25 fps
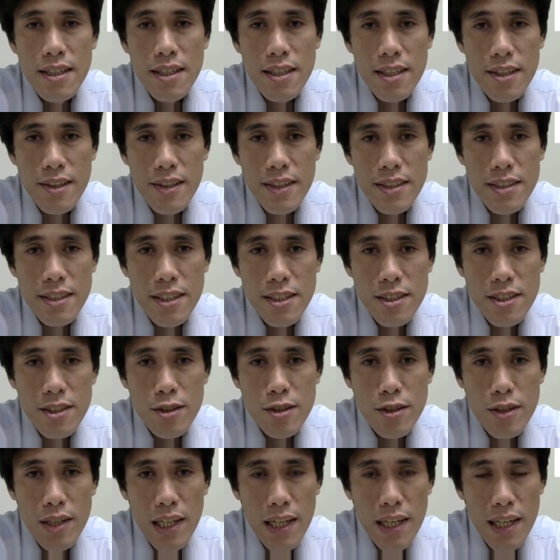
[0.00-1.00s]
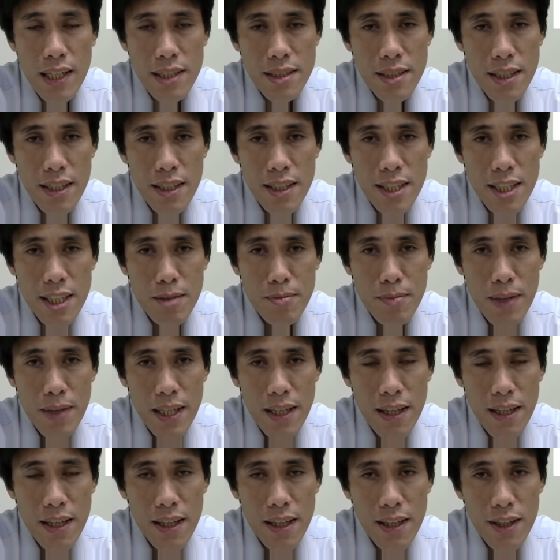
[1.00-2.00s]
You can just Google SID
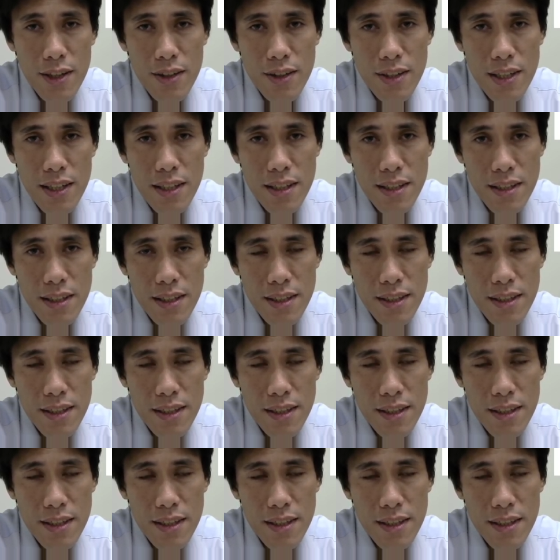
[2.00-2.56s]
Manna Angola.